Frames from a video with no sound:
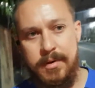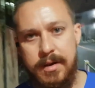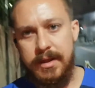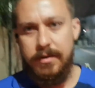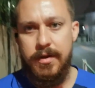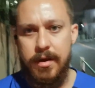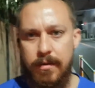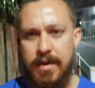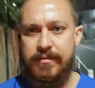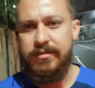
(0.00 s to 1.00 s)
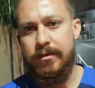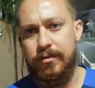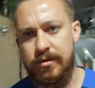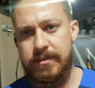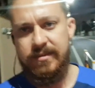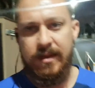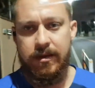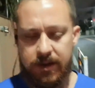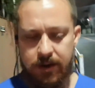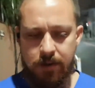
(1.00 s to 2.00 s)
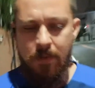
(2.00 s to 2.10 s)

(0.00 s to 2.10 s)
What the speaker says: and I don't know every single gym that's out here,